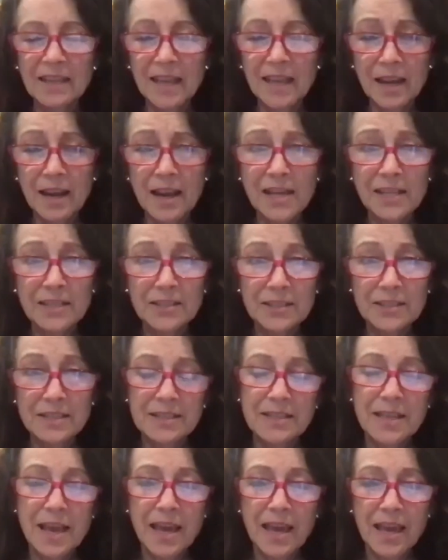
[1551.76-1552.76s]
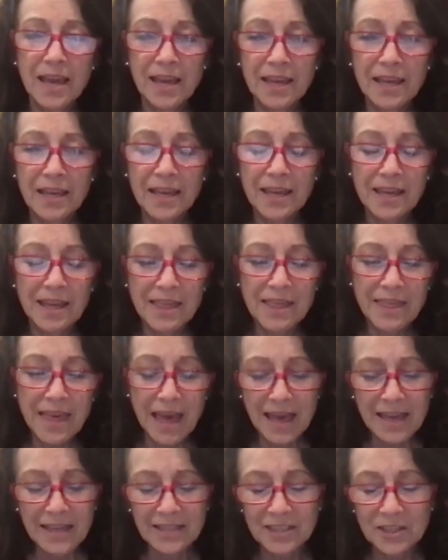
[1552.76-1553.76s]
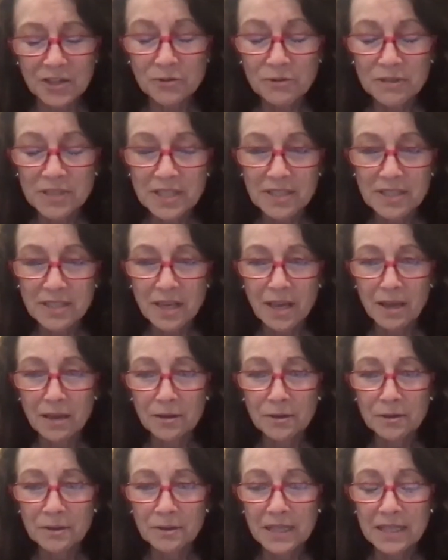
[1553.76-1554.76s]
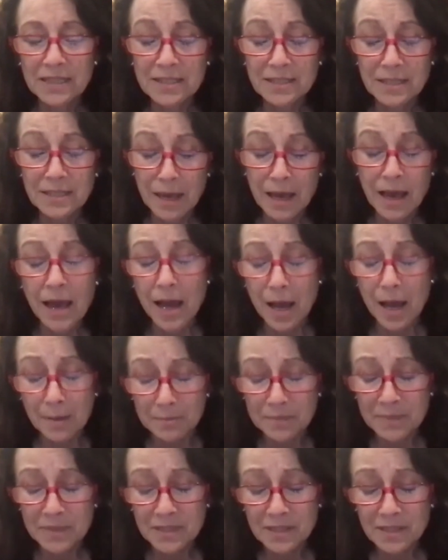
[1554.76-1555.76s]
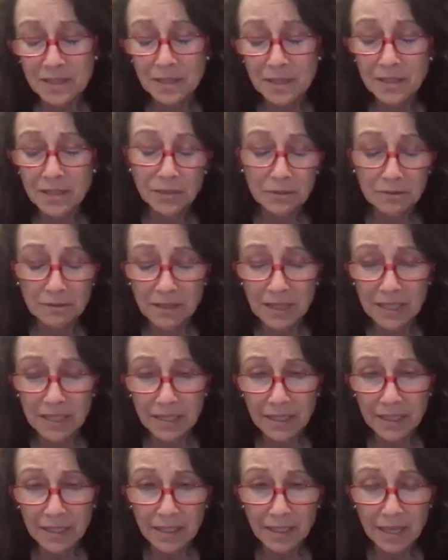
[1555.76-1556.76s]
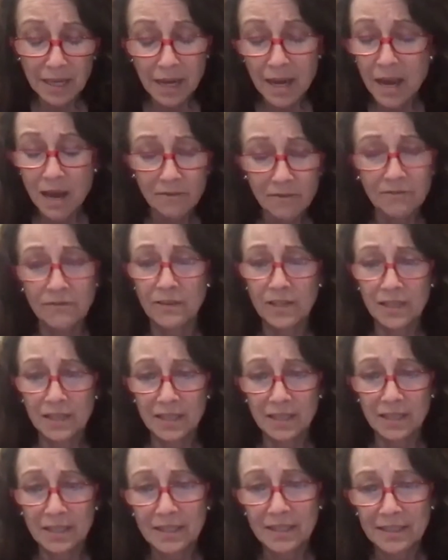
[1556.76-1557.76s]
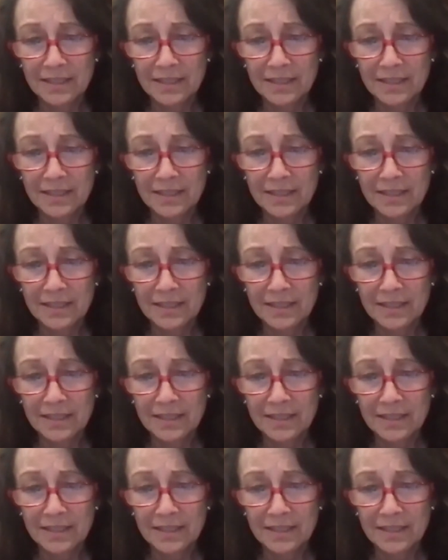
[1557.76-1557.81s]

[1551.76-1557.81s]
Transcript: can I just say that Cristo is absolutely lovely.